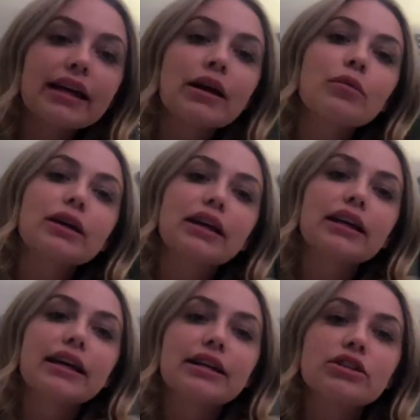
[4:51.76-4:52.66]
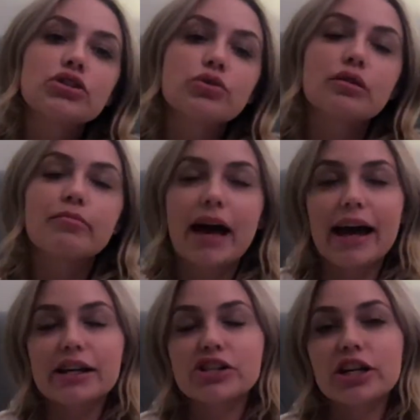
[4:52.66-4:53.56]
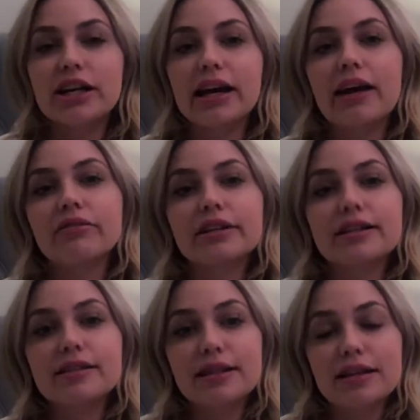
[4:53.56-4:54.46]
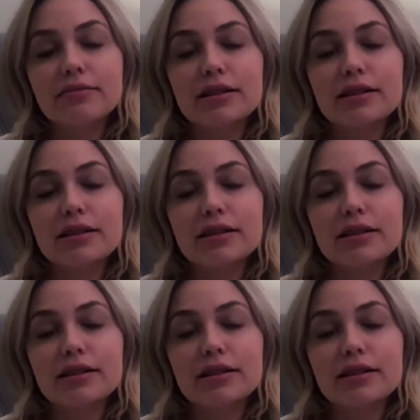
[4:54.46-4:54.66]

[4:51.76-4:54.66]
now we're getting into the packaging and receipt